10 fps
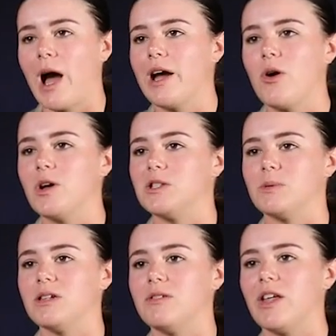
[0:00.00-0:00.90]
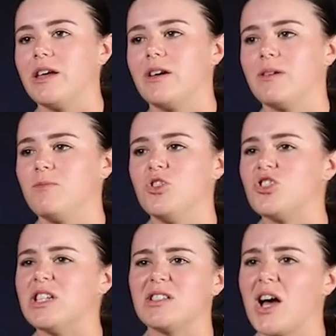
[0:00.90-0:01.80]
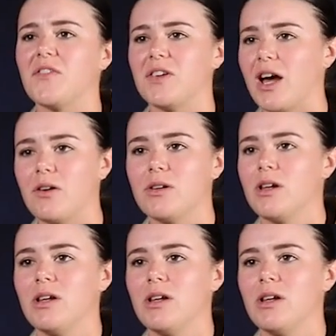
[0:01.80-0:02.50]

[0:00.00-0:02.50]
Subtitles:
I always believe that, like, you just need to tough it out.